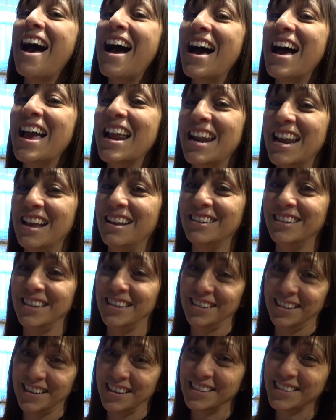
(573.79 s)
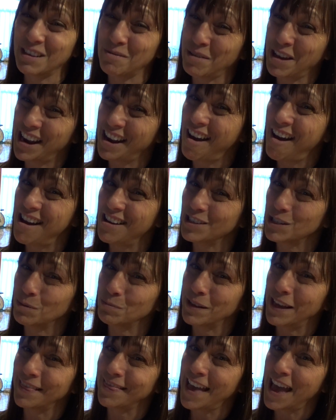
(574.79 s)
I nailed it because I'm kind of
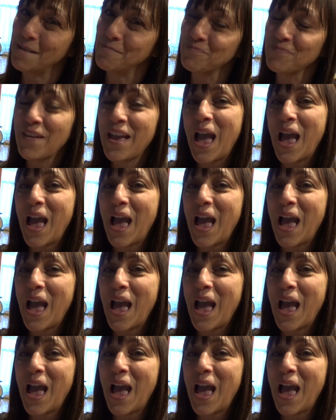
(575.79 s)
awesome like that.